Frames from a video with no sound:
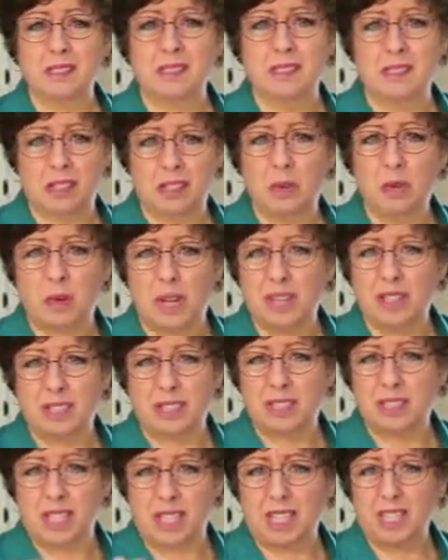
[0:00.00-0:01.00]
So you want to
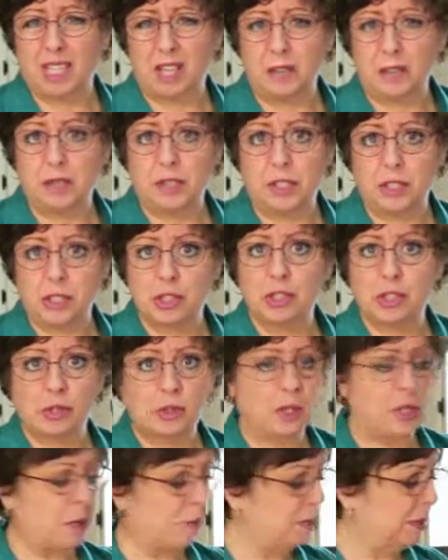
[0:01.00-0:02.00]
just like carefully
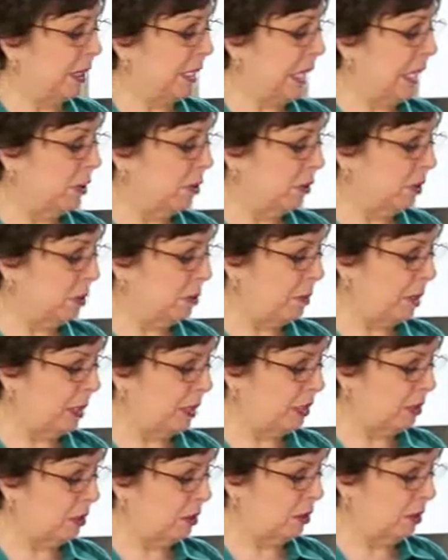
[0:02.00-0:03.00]
stir it up together in the
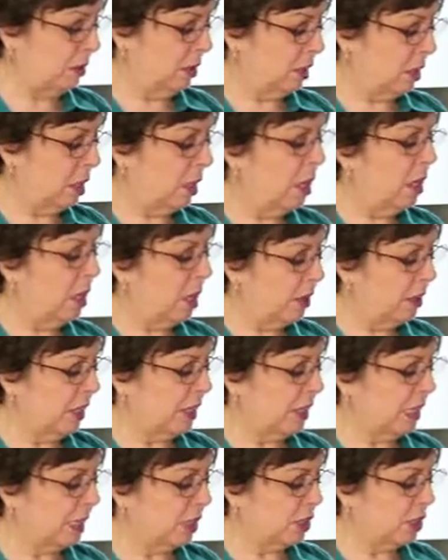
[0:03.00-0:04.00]
mixer. All
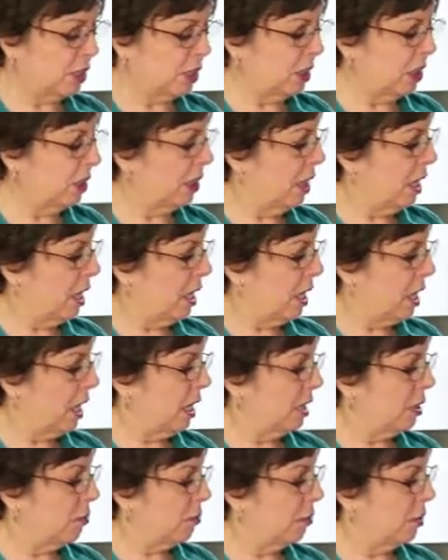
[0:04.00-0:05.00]
right, that's good.
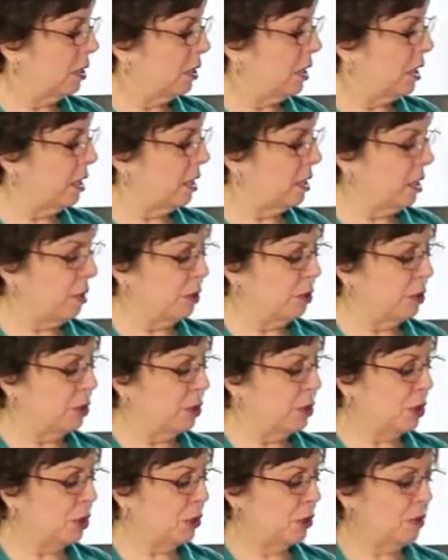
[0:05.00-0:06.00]
I'm going to put it on a number
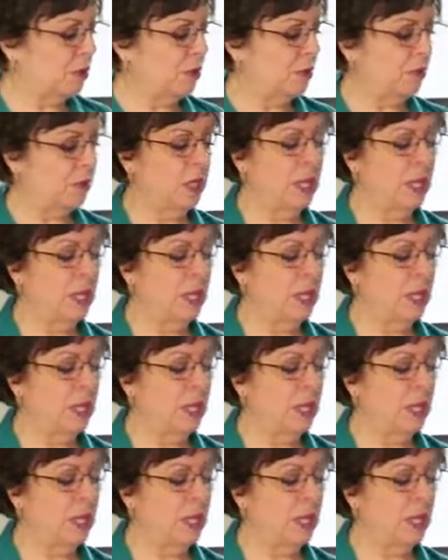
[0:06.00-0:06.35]
2.